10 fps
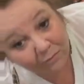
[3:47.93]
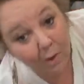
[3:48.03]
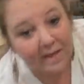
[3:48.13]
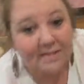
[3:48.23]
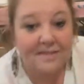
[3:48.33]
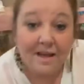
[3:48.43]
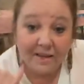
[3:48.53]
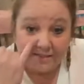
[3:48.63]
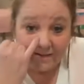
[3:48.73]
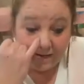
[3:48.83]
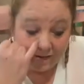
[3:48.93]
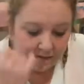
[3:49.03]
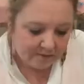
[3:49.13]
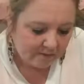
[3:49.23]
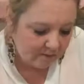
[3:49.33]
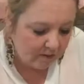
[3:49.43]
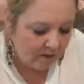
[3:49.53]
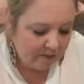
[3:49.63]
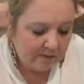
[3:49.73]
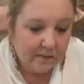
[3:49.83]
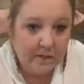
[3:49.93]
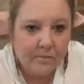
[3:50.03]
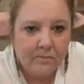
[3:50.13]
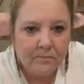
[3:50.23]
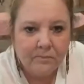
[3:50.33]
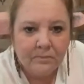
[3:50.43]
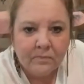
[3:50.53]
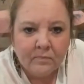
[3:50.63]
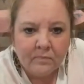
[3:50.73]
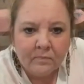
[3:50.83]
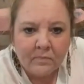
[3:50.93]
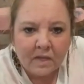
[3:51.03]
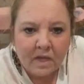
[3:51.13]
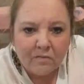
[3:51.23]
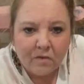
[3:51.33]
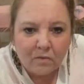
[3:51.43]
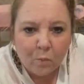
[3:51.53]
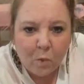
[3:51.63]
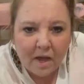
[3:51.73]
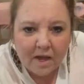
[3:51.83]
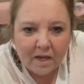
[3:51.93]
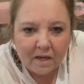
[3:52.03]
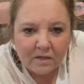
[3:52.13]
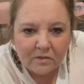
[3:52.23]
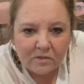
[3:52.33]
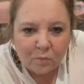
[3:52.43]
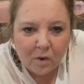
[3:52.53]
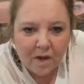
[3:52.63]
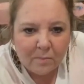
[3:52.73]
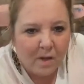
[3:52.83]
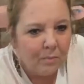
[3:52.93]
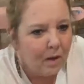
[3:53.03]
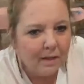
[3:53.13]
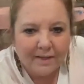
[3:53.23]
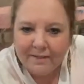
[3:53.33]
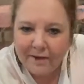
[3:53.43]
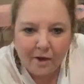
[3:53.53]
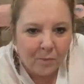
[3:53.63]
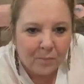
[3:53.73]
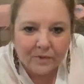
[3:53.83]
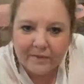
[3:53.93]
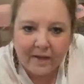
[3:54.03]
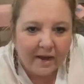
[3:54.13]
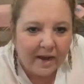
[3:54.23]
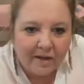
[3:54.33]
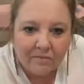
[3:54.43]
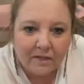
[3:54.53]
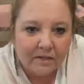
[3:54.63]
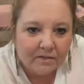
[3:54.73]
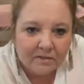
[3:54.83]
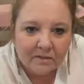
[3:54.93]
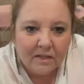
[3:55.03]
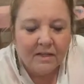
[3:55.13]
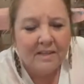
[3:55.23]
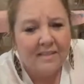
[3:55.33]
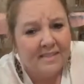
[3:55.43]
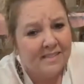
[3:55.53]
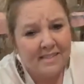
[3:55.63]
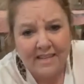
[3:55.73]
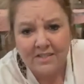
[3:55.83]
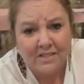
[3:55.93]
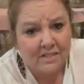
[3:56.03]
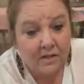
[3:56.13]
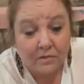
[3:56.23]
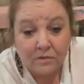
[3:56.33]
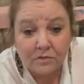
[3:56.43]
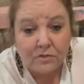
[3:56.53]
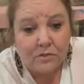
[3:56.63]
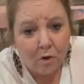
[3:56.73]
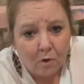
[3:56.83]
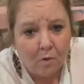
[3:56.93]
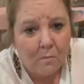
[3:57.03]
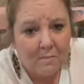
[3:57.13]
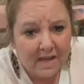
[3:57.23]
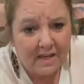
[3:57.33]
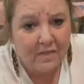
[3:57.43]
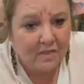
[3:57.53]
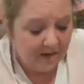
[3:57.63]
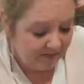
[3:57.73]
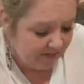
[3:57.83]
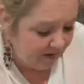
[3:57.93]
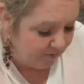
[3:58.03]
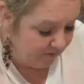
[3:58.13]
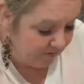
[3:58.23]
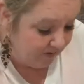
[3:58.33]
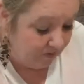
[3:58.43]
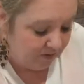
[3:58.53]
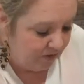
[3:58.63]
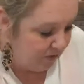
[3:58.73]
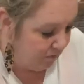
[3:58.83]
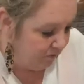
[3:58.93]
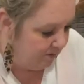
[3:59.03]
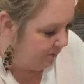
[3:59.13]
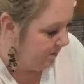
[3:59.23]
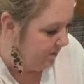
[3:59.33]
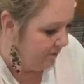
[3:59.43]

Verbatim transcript: of white signs, I guess, honestly. Have you ever used the wipe on poly? Nope, I haven't. That's, that's just it. There's so many things out there that you can use.